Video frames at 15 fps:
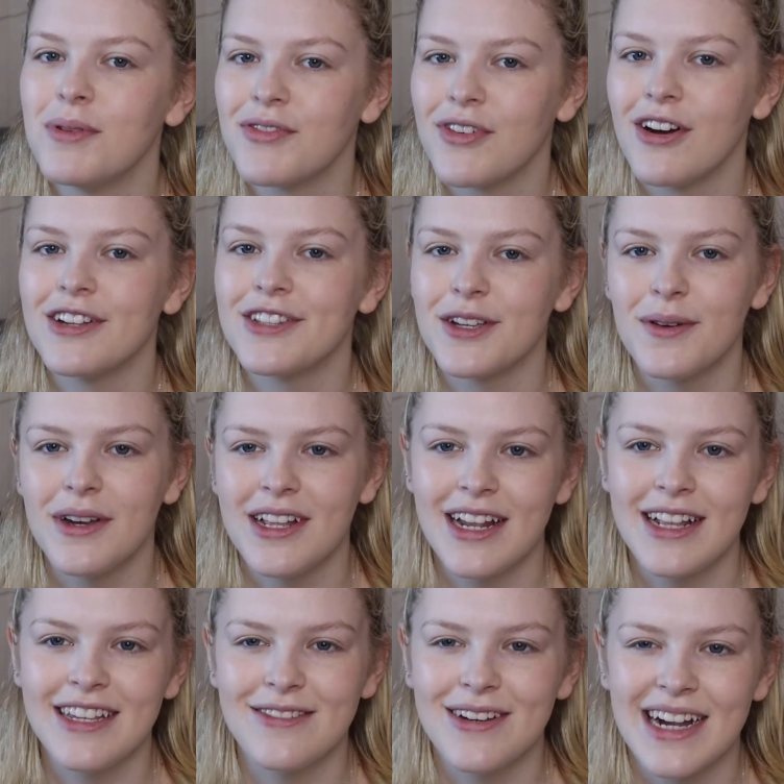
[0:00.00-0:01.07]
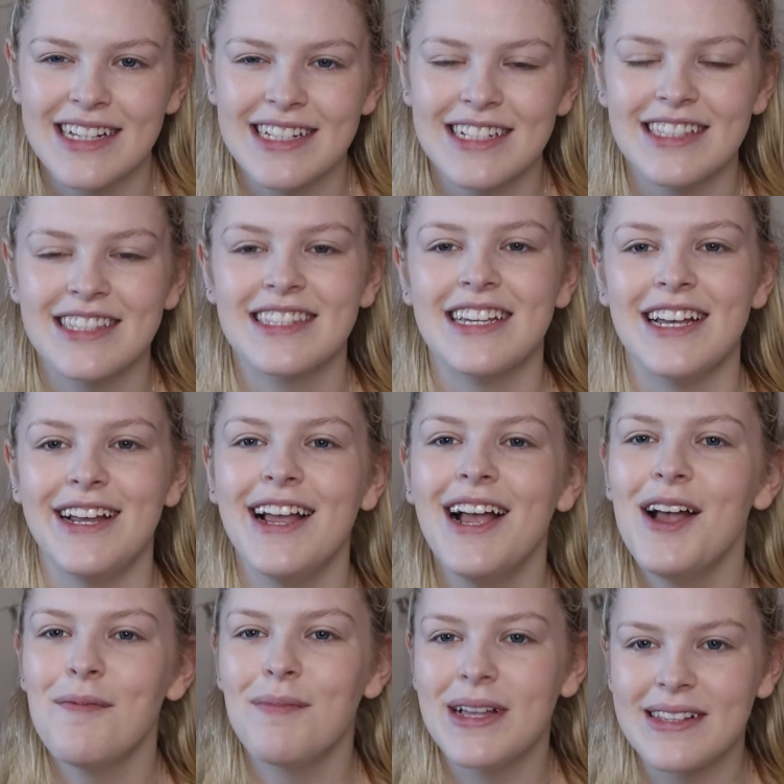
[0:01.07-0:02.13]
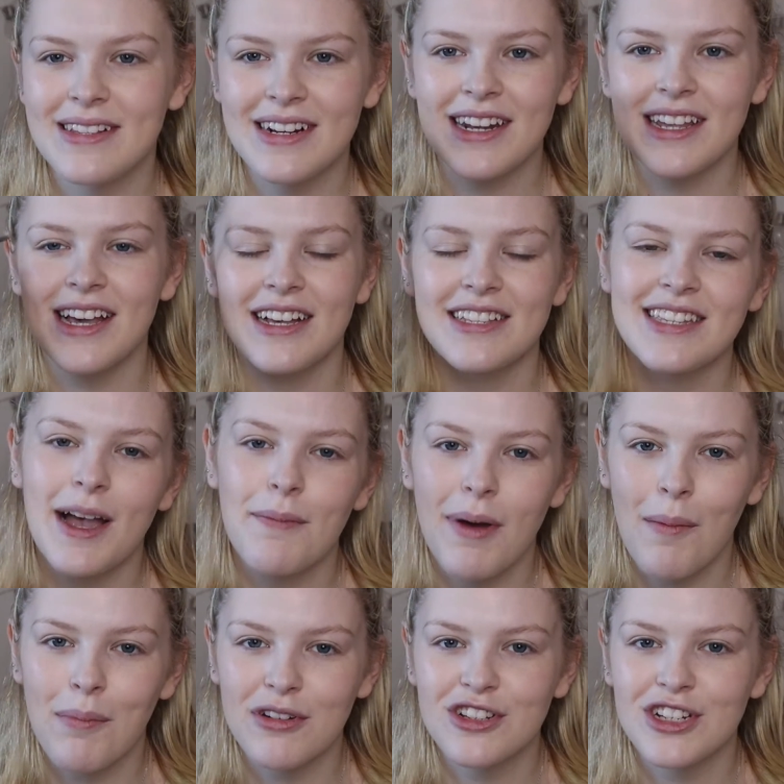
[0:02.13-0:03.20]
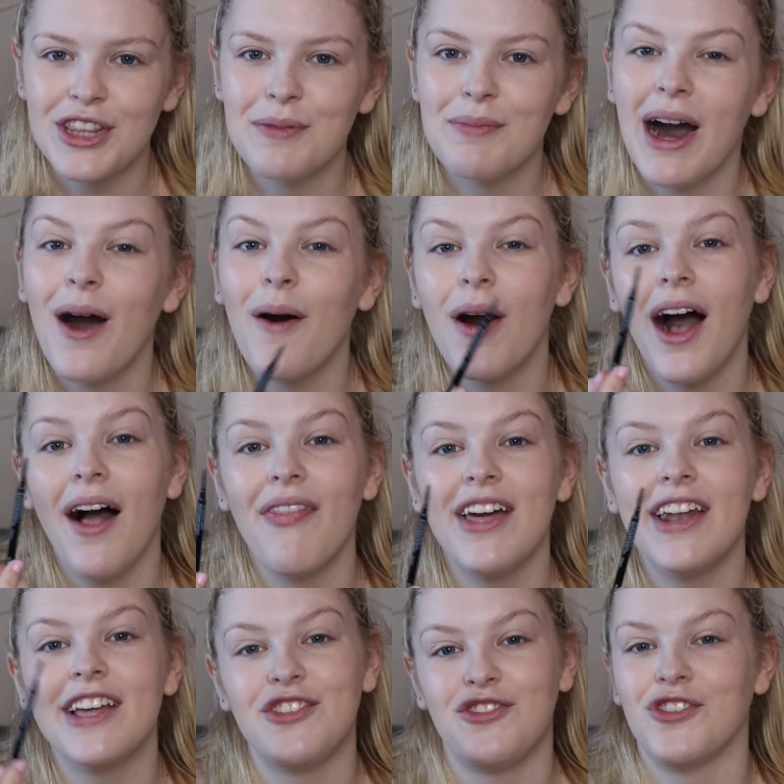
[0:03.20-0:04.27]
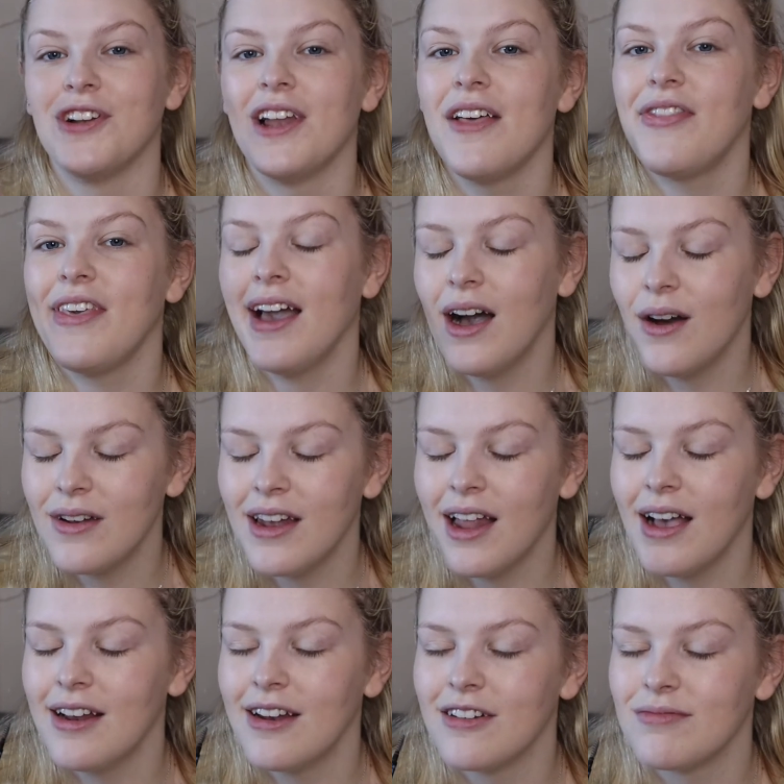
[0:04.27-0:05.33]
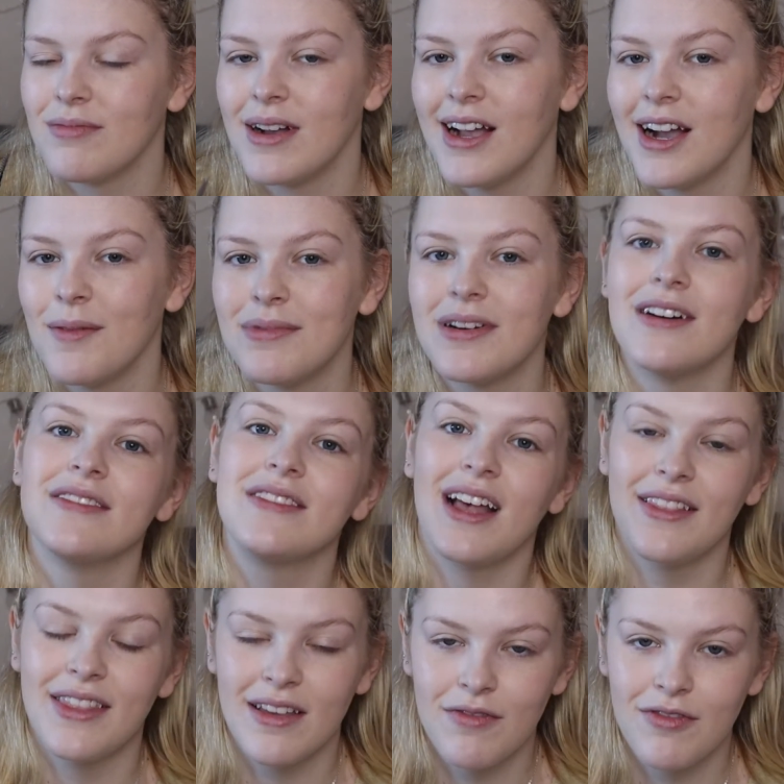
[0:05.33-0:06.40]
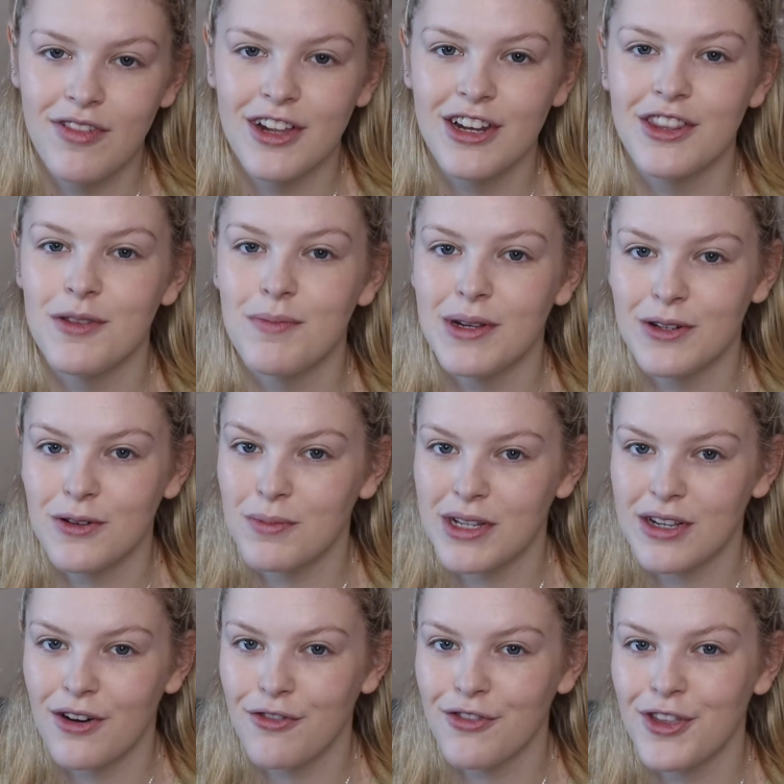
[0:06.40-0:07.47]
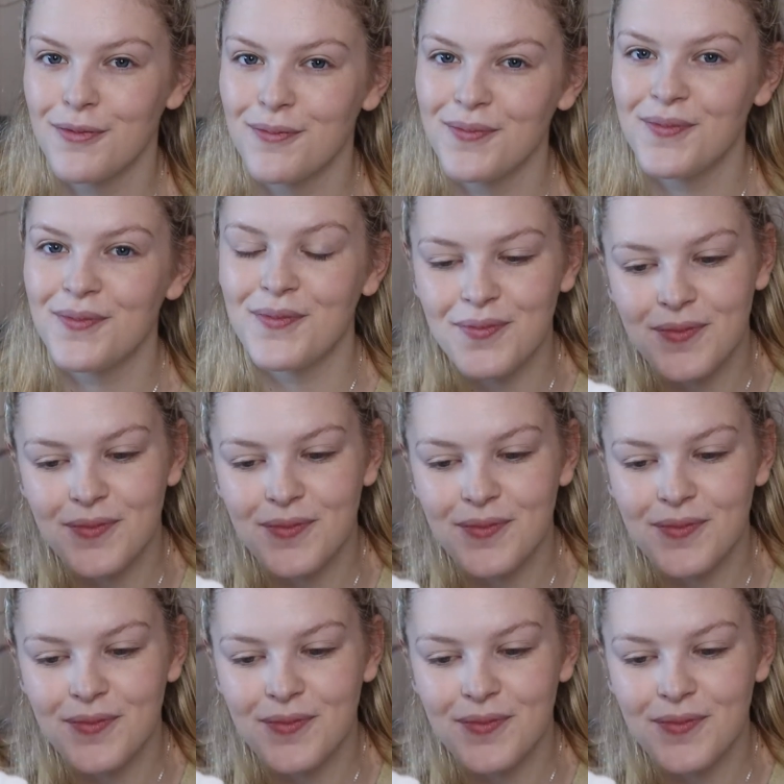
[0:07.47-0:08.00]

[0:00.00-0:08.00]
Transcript: before I do it and then you guys can see. Basically, I start by brushing them out and then I draw like the outline of my eyebrows and then fill in the middle bit of them.